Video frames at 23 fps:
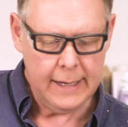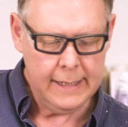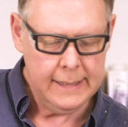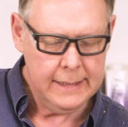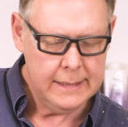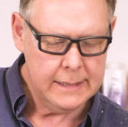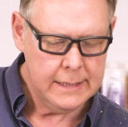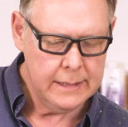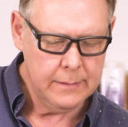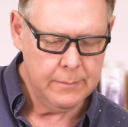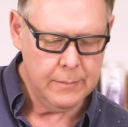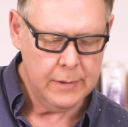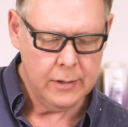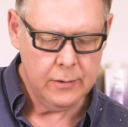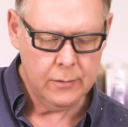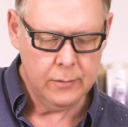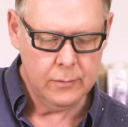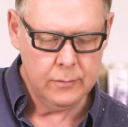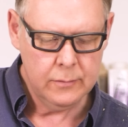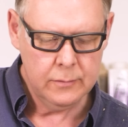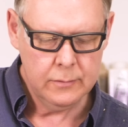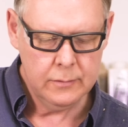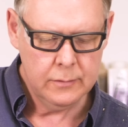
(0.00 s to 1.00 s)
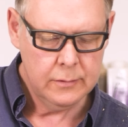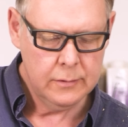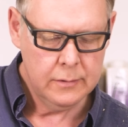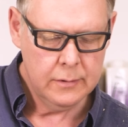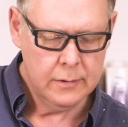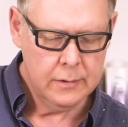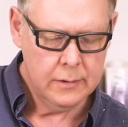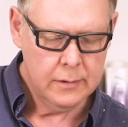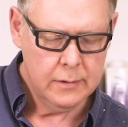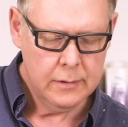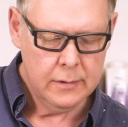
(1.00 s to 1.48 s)
80 mil
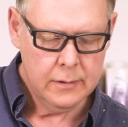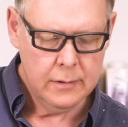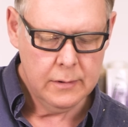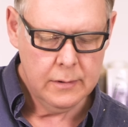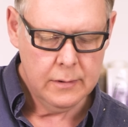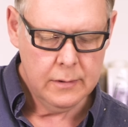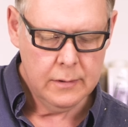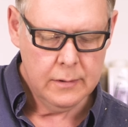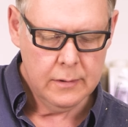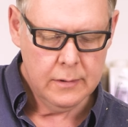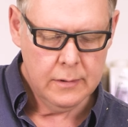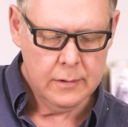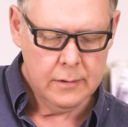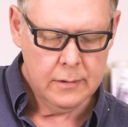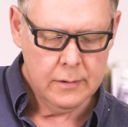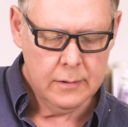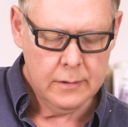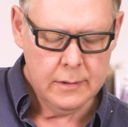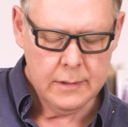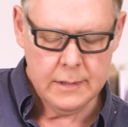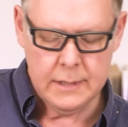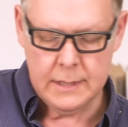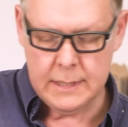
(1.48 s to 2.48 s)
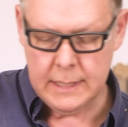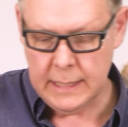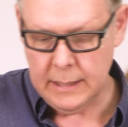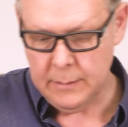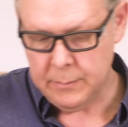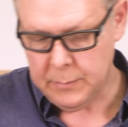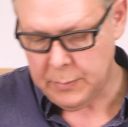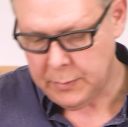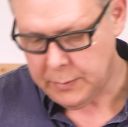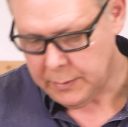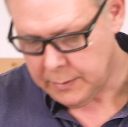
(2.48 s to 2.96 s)

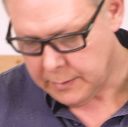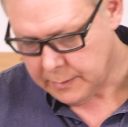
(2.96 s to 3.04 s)
deep.